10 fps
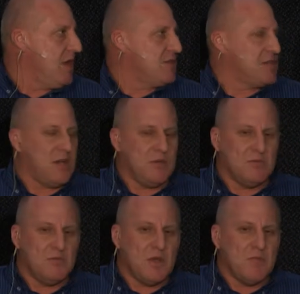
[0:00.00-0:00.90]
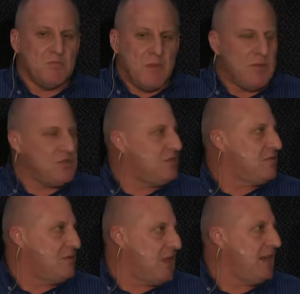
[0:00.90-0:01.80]
So most
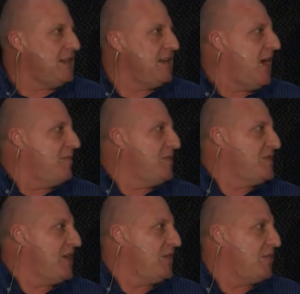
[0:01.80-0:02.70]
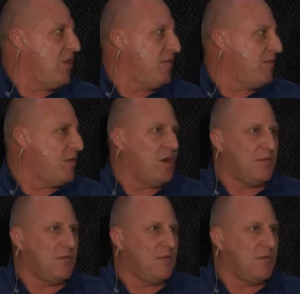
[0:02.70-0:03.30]
99% of